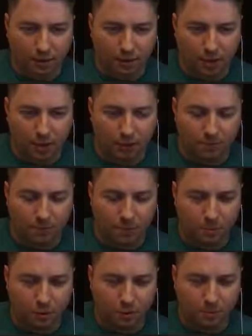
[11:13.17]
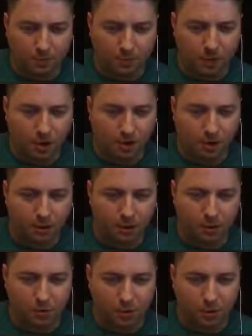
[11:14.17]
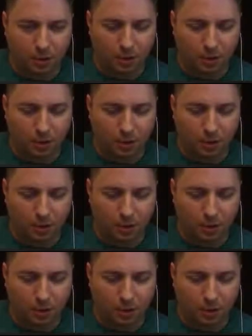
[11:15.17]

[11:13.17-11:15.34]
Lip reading: If you shift and right click, you can